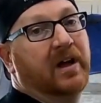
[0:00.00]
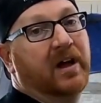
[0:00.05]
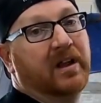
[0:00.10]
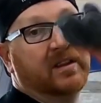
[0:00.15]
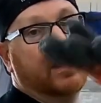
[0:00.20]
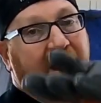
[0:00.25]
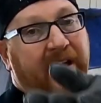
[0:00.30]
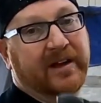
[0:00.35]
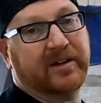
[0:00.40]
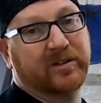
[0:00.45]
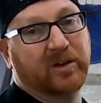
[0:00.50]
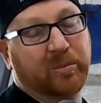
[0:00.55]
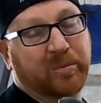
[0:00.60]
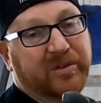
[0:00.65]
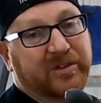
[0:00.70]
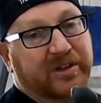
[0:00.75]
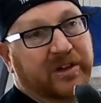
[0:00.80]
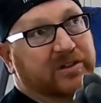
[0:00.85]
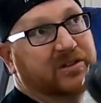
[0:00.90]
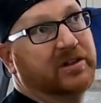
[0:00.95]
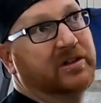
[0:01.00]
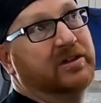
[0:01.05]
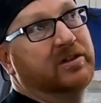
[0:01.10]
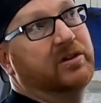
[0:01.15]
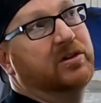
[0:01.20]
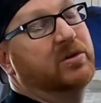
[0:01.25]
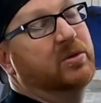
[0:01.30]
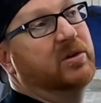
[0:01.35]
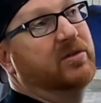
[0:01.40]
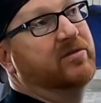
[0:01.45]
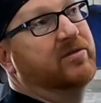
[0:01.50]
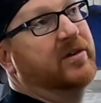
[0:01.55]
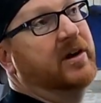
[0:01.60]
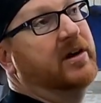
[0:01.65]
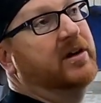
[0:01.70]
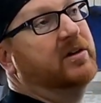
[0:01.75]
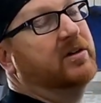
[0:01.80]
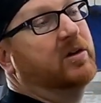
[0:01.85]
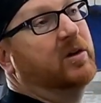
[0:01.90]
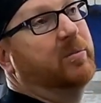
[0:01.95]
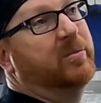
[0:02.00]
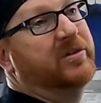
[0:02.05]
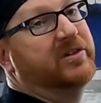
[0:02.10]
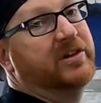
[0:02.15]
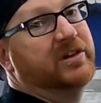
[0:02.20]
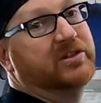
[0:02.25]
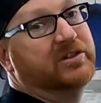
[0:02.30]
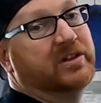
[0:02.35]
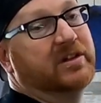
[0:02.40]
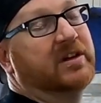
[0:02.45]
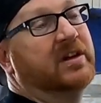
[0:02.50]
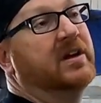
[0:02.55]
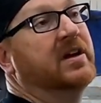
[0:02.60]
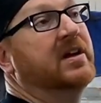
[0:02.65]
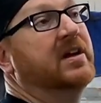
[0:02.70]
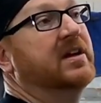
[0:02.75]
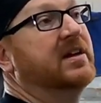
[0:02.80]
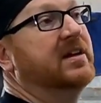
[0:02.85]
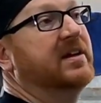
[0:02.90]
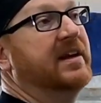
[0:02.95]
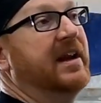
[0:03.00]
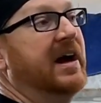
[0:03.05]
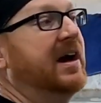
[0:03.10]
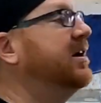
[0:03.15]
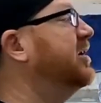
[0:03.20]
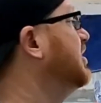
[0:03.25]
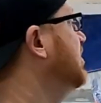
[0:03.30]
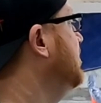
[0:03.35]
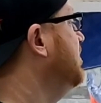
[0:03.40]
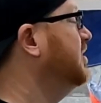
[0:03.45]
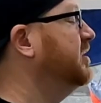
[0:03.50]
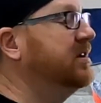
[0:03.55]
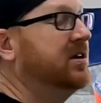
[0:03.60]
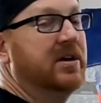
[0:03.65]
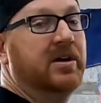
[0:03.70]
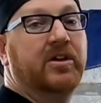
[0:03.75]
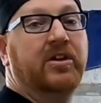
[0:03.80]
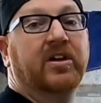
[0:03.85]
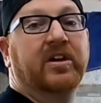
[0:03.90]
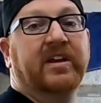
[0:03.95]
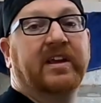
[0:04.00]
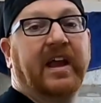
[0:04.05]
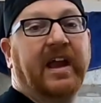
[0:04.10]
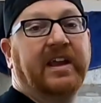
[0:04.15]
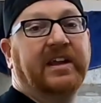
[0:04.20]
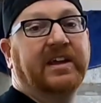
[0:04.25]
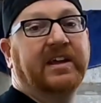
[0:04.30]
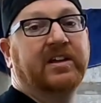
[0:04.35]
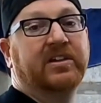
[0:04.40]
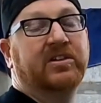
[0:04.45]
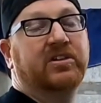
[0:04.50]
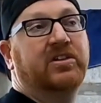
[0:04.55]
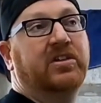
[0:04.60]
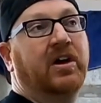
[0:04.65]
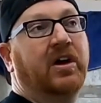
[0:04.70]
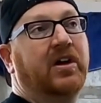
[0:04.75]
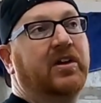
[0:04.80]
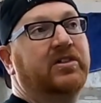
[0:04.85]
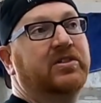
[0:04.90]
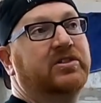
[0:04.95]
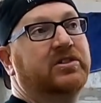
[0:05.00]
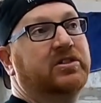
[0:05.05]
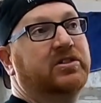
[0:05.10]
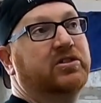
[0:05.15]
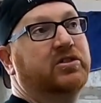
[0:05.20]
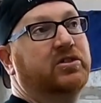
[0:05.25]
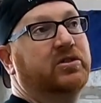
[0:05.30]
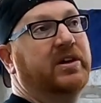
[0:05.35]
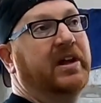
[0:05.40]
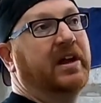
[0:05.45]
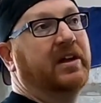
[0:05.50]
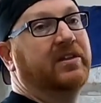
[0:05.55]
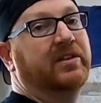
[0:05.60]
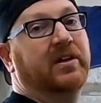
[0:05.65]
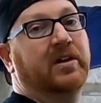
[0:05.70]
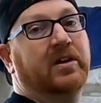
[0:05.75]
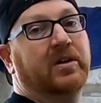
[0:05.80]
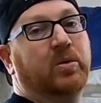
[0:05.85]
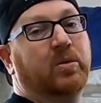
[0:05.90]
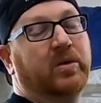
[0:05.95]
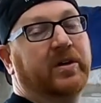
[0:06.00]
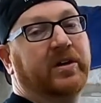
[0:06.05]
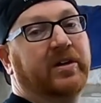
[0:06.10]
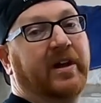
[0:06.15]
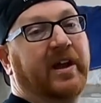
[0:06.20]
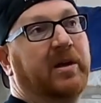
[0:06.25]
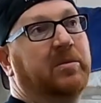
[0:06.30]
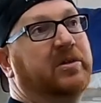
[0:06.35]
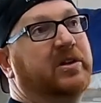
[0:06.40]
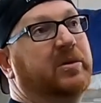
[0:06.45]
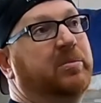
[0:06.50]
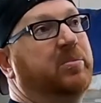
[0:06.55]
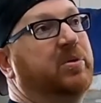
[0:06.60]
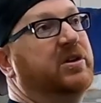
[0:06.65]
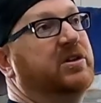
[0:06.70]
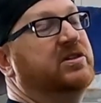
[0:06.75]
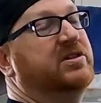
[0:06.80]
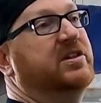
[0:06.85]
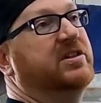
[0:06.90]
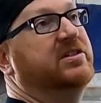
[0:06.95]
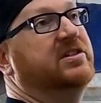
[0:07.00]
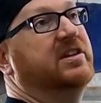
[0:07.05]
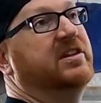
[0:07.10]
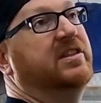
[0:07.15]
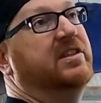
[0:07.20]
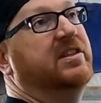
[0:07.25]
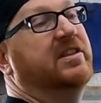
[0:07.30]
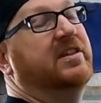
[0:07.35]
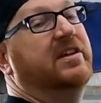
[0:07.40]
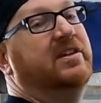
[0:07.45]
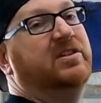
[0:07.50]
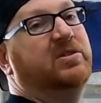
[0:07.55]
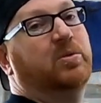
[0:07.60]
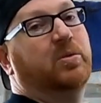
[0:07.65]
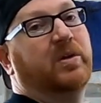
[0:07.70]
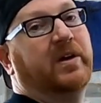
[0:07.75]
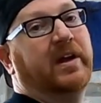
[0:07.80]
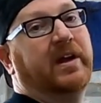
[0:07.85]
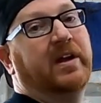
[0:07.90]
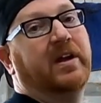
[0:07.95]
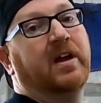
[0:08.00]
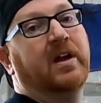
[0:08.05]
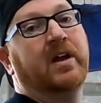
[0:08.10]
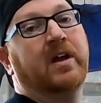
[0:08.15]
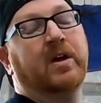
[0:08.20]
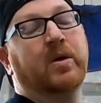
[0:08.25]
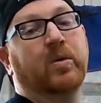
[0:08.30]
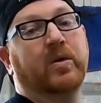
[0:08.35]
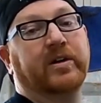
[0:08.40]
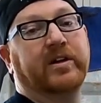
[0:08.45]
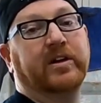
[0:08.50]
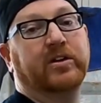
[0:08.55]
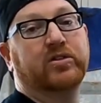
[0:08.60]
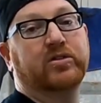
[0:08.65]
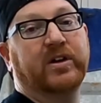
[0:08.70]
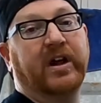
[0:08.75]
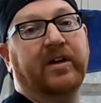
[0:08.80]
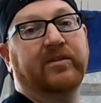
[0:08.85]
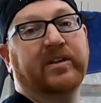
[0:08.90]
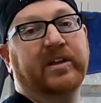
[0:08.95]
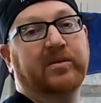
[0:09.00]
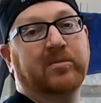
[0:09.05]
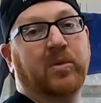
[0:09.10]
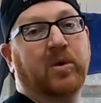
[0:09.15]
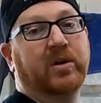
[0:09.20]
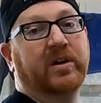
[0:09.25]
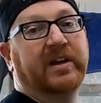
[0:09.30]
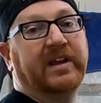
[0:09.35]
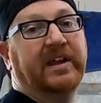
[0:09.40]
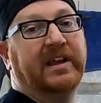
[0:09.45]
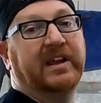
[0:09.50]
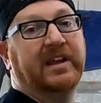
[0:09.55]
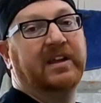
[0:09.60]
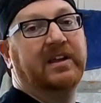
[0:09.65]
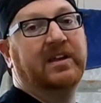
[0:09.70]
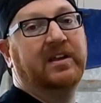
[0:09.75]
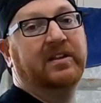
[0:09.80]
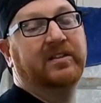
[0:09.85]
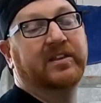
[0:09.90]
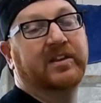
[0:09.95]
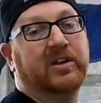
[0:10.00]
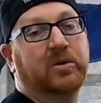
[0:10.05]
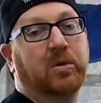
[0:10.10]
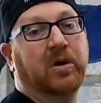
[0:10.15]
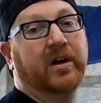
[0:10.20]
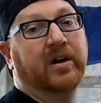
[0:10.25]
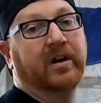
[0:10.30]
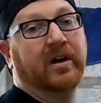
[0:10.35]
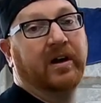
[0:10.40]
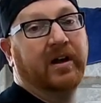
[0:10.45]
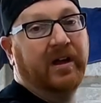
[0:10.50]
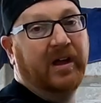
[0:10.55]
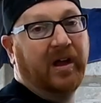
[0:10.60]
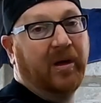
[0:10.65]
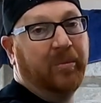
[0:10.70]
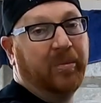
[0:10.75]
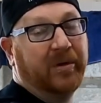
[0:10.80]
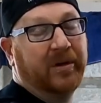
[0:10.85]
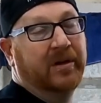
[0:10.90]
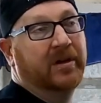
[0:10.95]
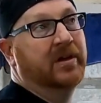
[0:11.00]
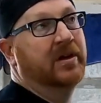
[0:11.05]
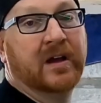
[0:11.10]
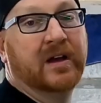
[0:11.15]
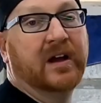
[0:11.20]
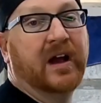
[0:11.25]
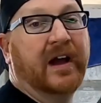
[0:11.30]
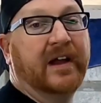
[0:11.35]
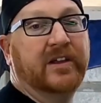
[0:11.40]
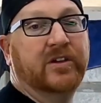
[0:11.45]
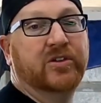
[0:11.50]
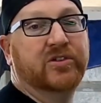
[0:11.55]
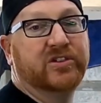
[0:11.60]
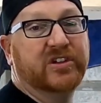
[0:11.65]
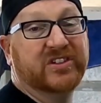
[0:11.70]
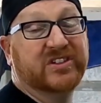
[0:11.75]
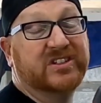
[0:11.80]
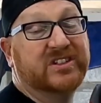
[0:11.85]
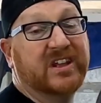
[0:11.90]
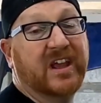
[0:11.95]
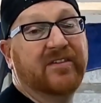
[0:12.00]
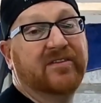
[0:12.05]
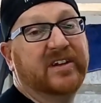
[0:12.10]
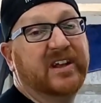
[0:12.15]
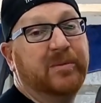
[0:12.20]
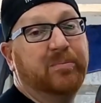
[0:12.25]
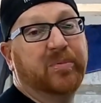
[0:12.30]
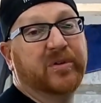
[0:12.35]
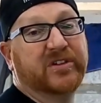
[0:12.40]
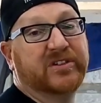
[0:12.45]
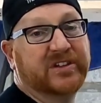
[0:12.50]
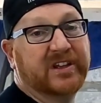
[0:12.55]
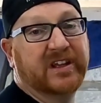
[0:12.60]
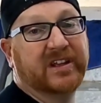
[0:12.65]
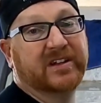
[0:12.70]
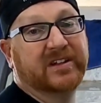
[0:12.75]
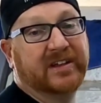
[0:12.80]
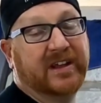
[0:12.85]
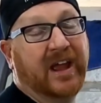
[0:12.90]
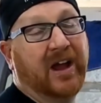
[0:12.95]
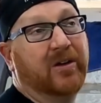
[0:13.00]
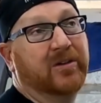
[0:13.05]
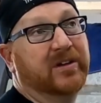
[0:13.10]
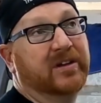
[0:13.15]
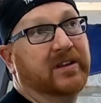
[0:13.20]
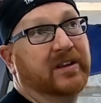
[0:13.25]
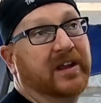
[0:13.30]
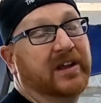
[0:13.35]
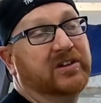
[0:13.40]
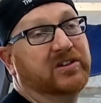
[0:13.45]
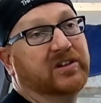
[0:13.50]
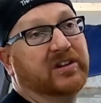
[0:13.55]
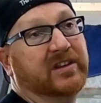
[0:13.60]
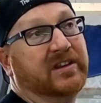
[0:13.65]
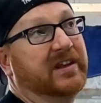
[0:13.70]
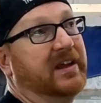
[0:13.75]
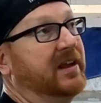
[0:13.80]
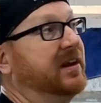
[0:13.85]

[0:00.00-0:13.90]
a lateral position to a vertical position, now you're gaining tons of strength where you're able to push this in this way, where you're traveling more in than you are up. I used a 70% calculation